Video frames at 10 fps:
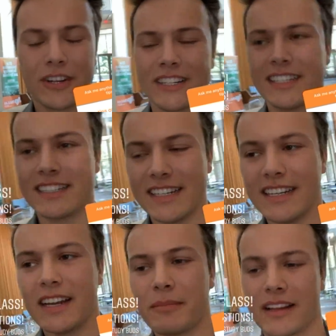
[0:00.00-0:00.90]

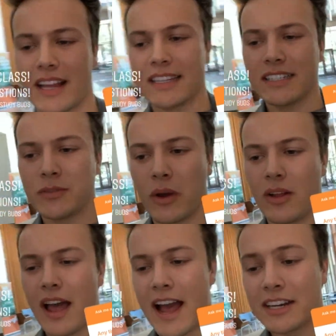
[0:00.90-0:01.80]
succeeding in my classes,
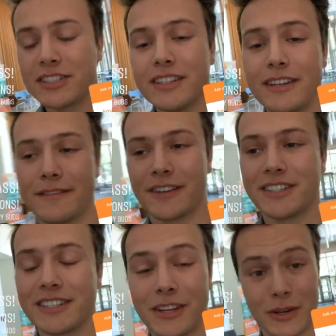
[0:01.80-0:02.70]
well, actually
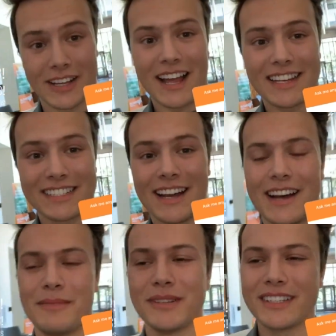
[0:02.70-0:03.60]
first go to class.
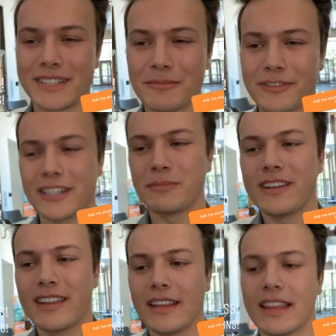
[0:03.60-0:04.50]
Um, some freshmen think they